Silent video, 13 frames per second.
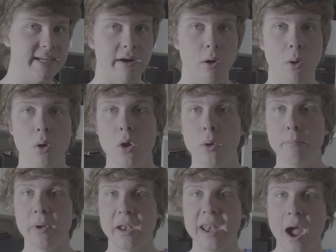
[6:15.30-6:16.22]
out.
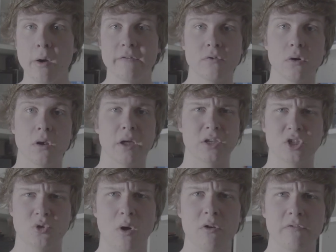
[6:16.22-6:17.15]
But now I've got like
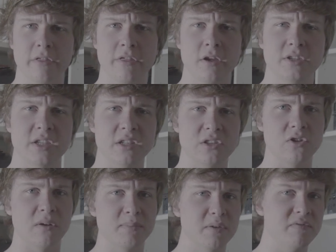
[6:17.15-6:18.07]
12 or 13
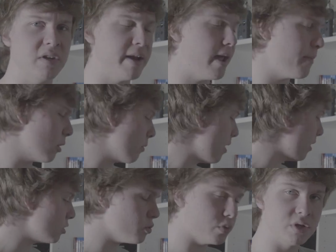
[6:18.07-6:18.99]
stops of dynamic
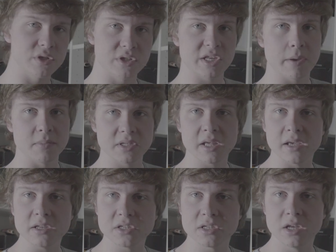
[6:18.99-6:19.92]
range, which is the same as
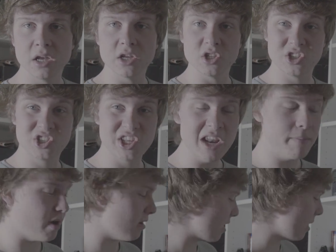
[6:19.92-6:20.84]
this
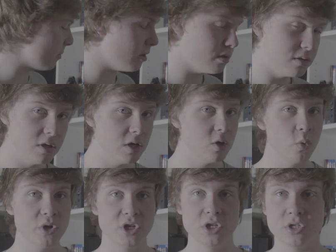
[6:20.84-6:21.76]
cinema camera,
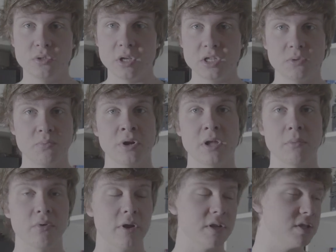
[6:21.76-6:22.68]
which is, it's pretty
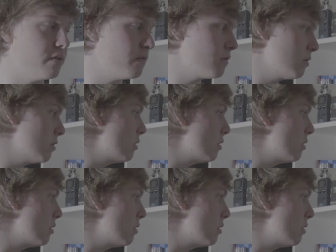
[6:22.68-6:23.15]
impressive.